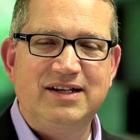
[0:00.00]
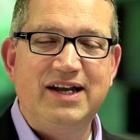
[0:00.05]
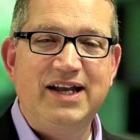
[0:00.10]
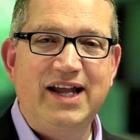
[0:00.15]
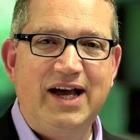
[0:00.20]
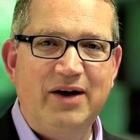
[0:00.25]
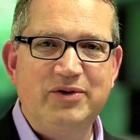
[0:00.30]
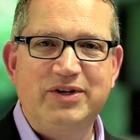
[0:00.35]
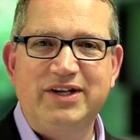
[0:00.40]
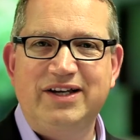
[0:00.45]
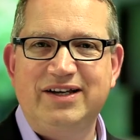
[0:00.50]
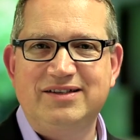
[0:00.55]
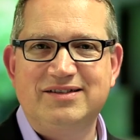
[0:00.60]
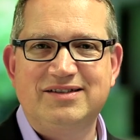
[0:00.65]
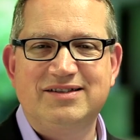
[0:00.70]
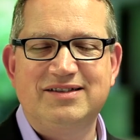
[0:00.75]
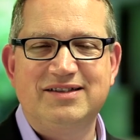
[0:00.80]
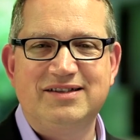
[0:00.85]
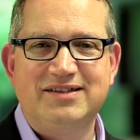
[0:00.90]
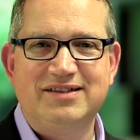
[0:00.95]

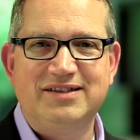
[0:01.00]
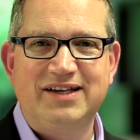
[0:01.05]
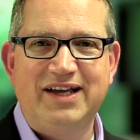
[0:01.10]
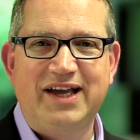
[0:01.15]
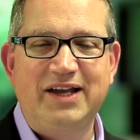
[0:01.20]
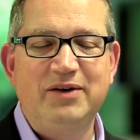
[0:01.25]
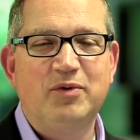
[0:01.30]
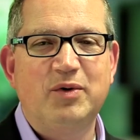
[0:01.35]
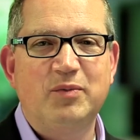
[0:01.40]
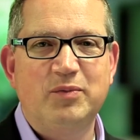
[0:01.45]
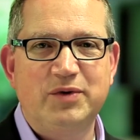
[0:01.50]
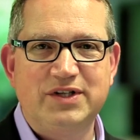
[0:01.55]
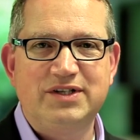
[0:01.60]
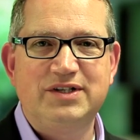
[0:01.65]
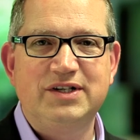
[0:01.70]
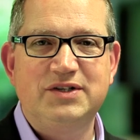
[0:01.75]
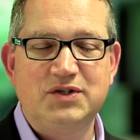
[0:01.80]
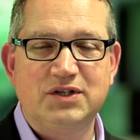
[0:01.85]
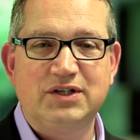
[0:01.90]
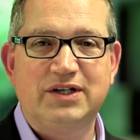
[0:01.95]
Nowadays, anyone with a
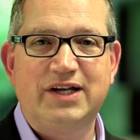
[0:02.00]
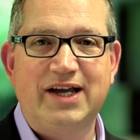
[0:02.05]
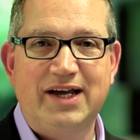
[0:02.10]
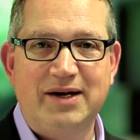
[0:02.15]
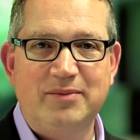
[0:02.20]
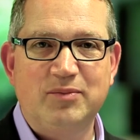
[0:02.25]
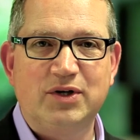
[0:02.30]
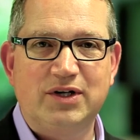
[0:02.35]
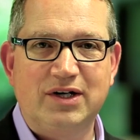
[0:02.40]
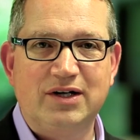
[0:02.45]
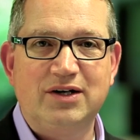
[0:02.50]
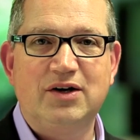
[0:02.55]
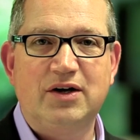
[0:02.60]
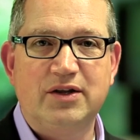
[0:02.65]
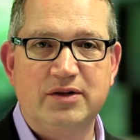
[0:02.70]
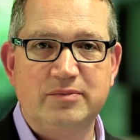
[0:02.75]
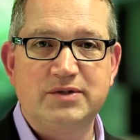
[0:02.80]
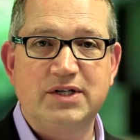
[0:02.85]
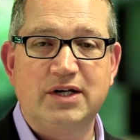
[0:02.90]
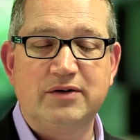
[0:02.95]
digital camera can call
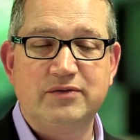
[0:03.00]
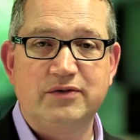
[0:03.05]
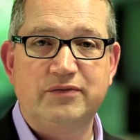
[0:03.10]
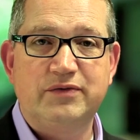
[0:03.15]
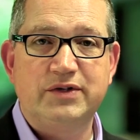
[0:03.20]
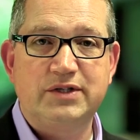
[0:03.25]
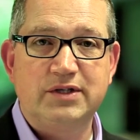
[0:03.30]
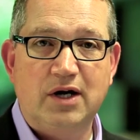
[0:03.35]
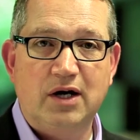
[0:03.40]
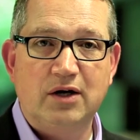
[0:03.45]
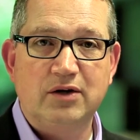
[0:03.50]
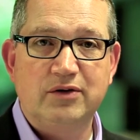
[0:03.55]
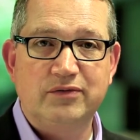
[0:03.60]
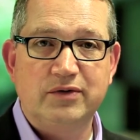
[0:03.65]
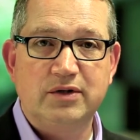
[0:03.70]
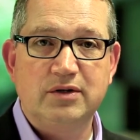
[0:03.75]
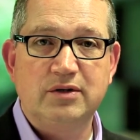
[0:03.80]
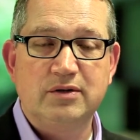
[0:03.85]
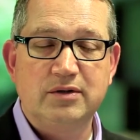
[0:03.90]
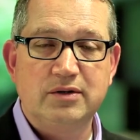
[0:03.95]
themselves a photographer.